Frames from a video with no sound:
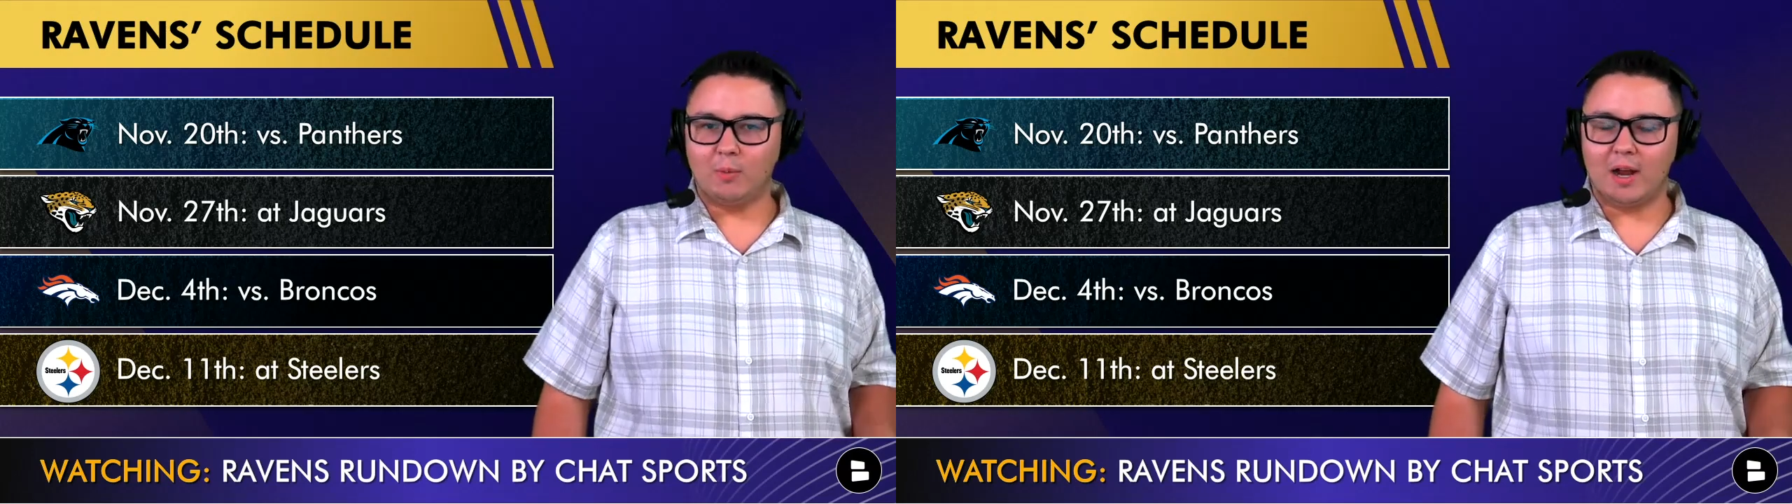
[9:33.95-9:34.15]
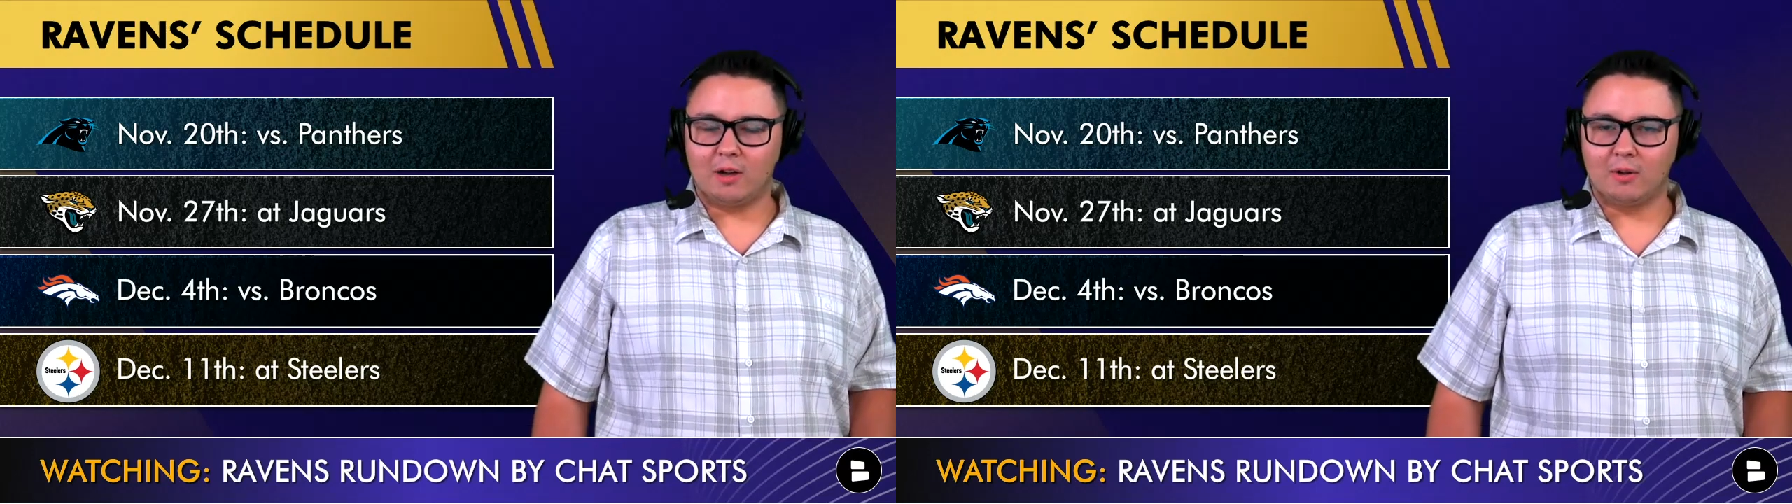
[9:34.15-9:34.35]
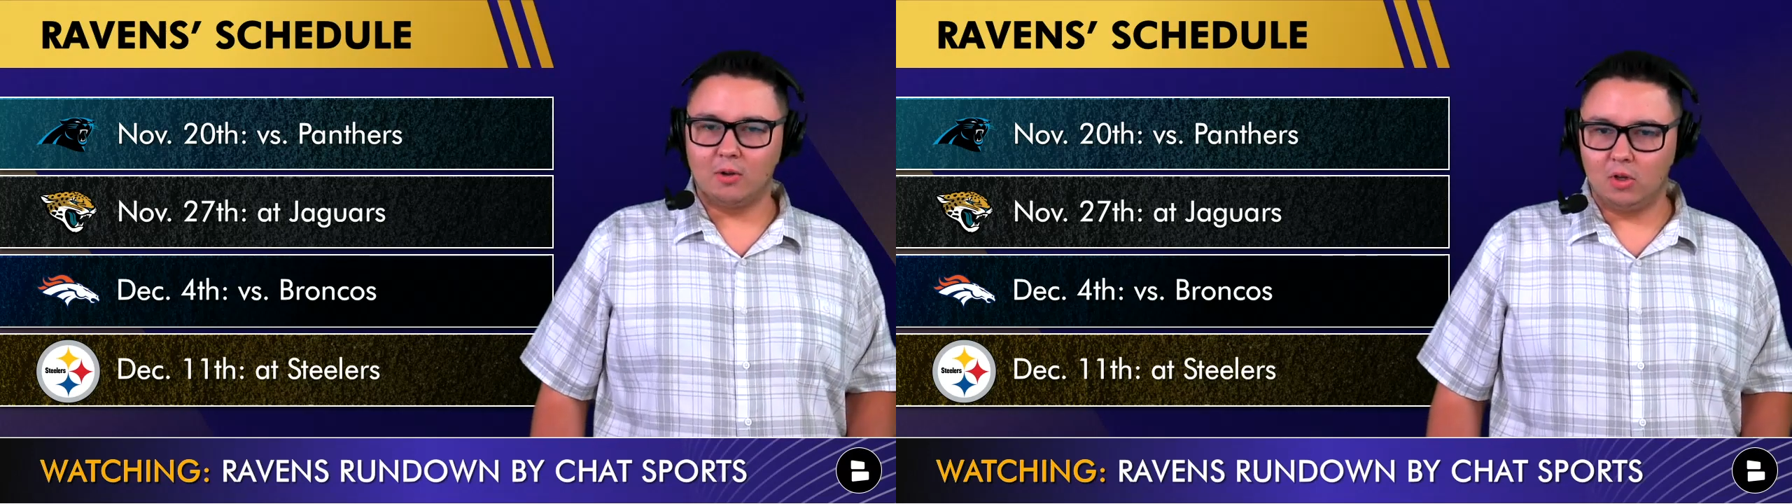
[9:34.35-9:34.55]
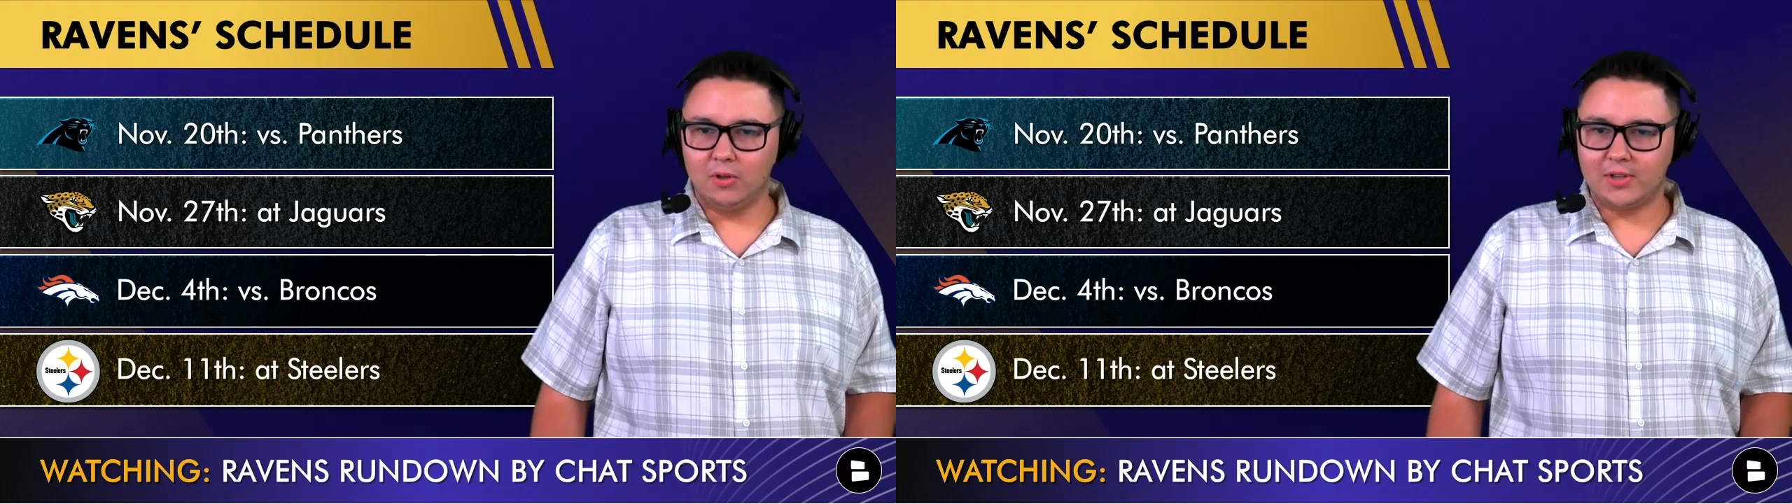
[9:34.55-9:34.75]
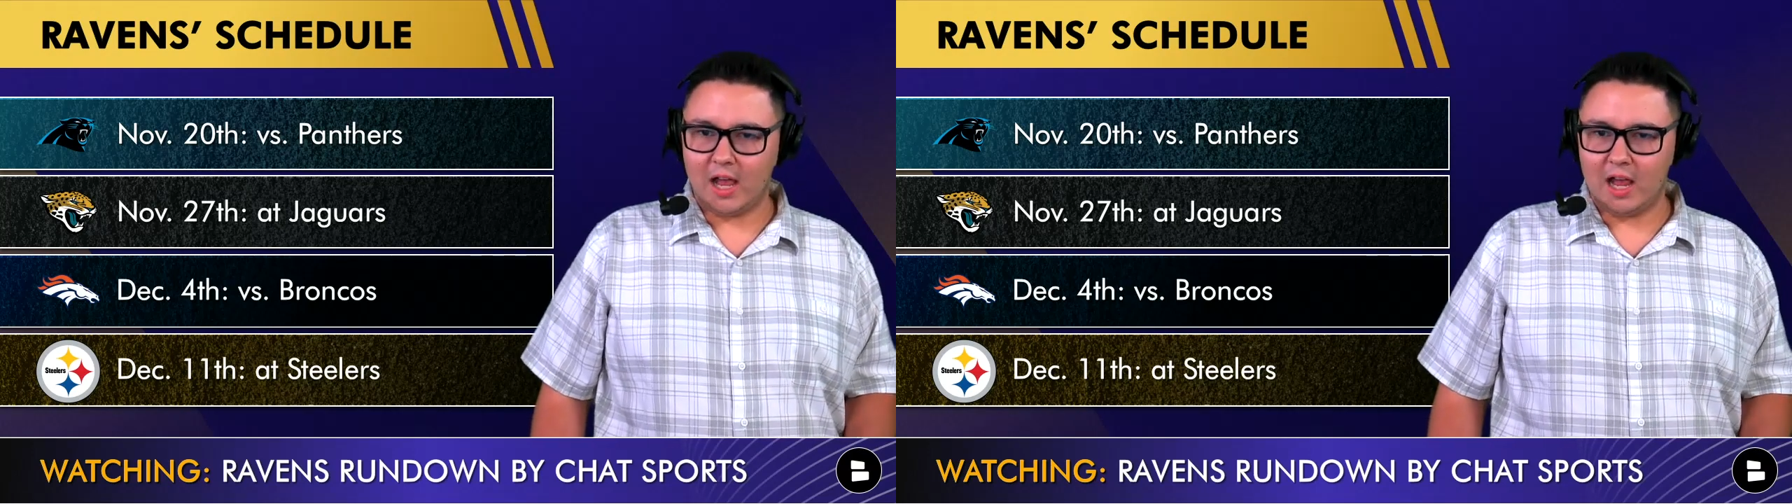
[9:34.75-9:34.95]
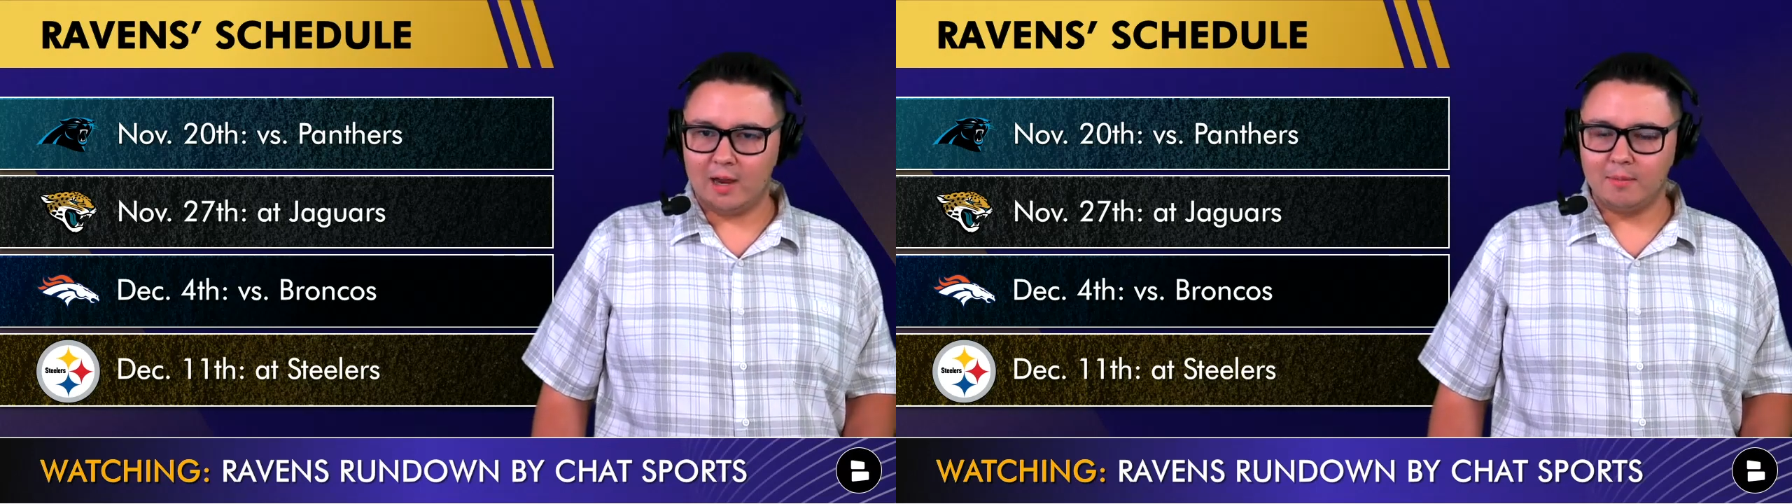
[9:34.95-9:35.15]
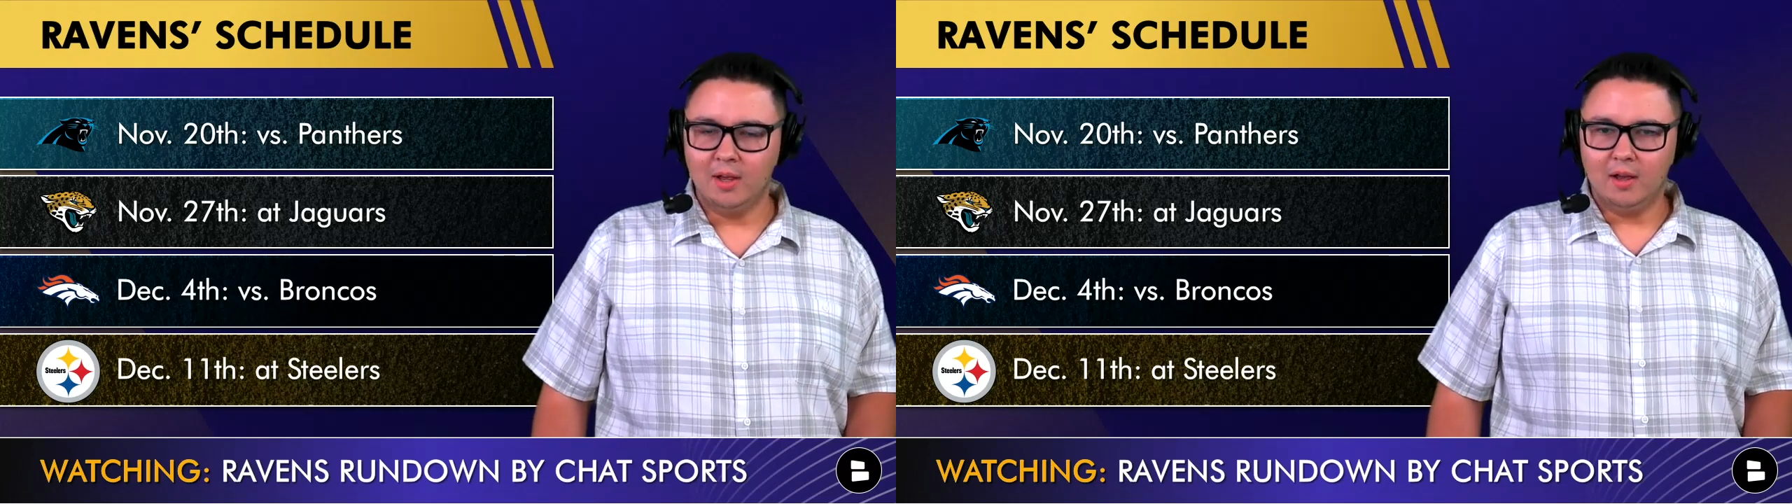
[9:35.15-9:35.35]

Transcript: record all time